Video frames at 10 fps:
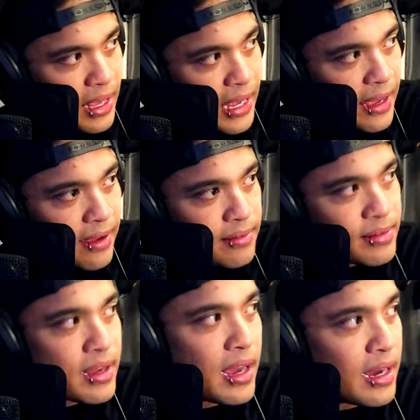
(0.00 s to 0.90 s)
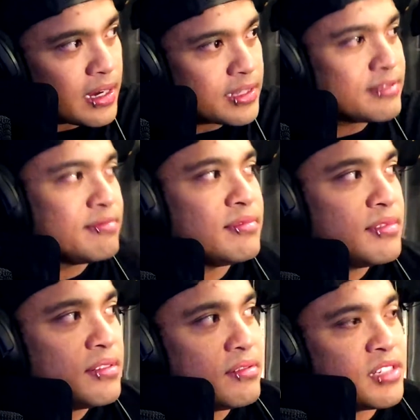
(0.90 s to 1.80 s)
And
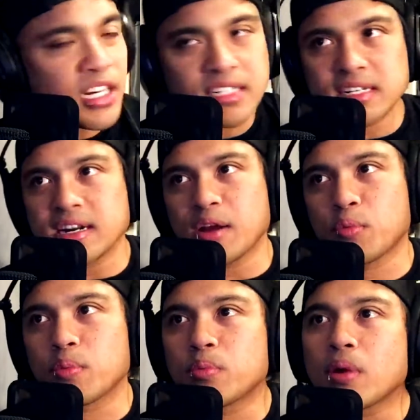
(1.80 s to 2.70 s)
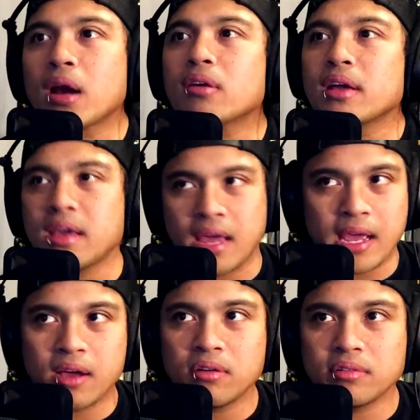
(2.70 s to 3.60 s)
Justin and I rarely
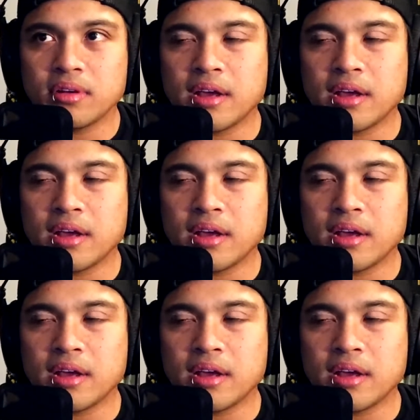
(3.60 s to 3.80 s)
hang out